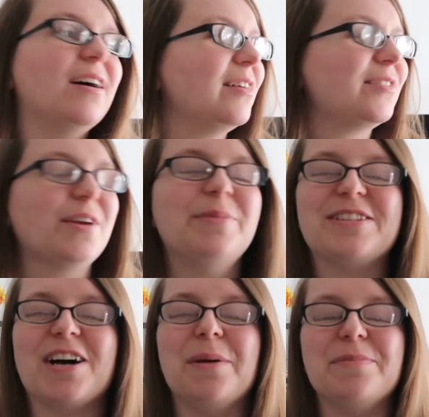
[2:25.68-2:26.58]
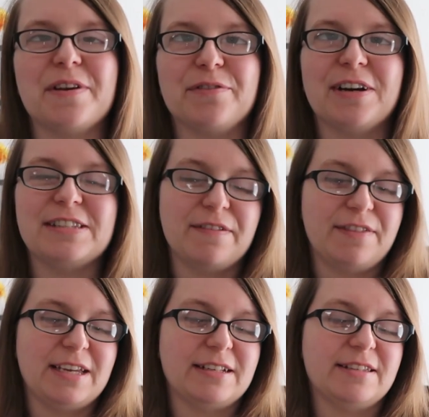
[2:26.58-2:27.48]
so many times, a variety of
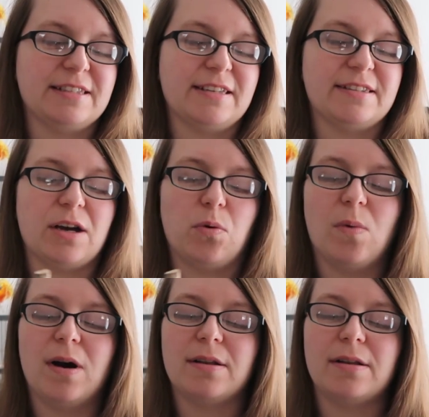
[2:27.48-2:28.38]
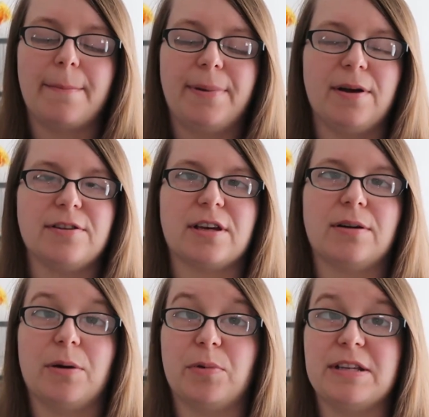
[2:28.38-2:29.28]
thicknesses. Now, one perch
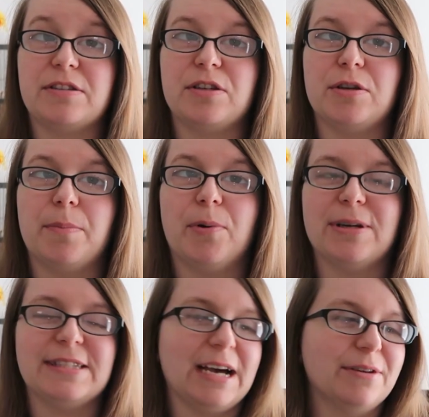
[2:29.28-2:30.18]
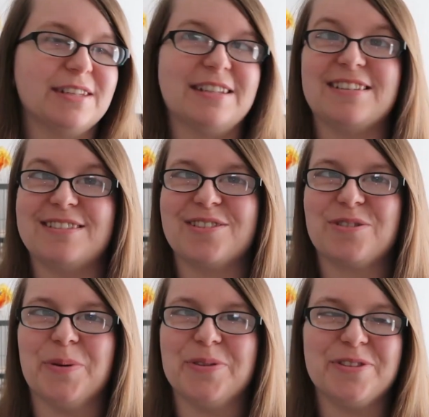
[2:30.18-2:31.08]
I wanted to point out, and this is not
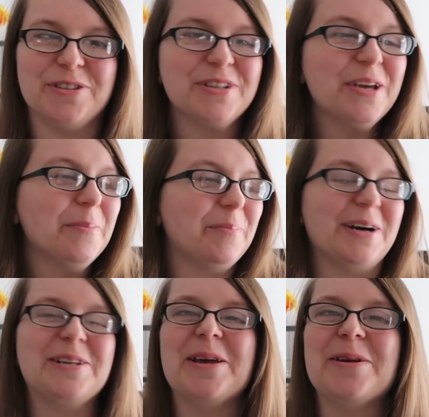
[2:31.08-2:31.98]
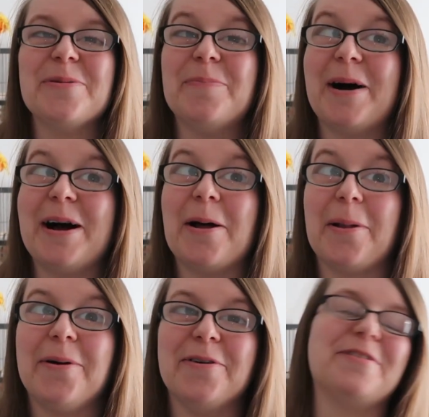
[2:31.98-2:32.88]
sponsored, but I do buy
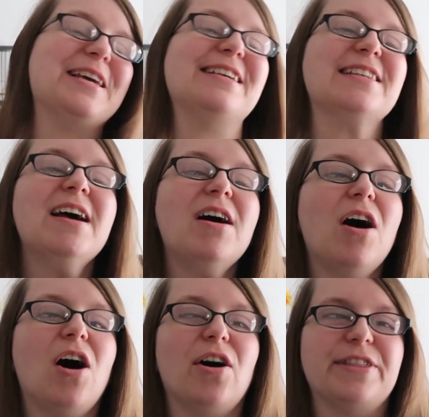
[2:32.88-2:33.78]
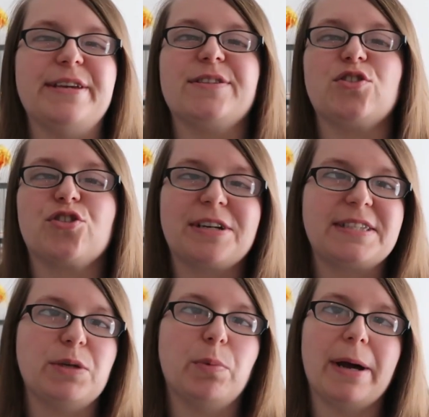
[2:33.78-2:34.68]
a lot of these, are these
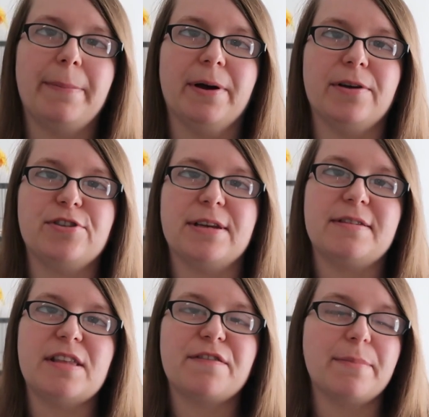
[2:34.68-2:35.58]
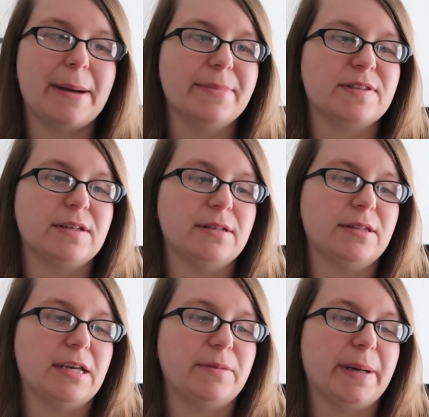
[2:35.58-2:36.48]
Trixie Y perches. They're from
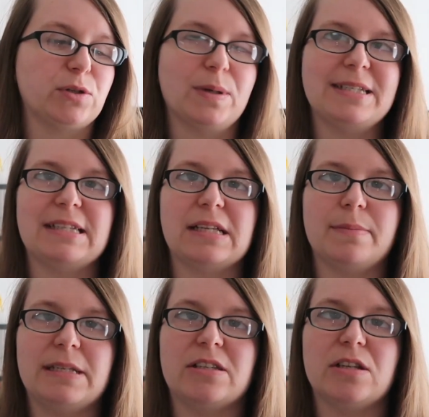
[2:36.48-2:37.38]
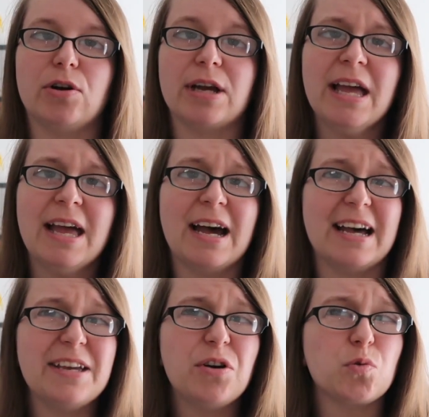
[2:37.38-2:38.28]
Amazon, they're about 20 centimetres long,
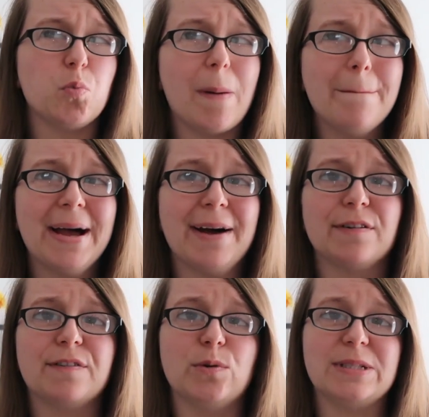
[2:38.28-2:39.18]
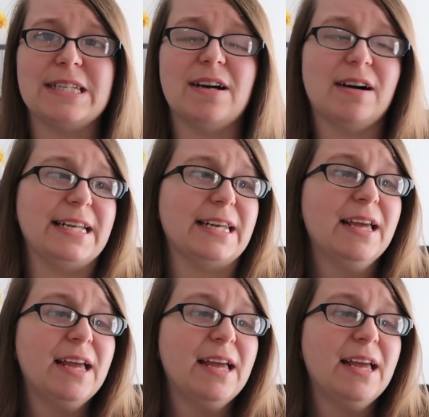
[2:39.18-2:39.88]
and they cost £1.49,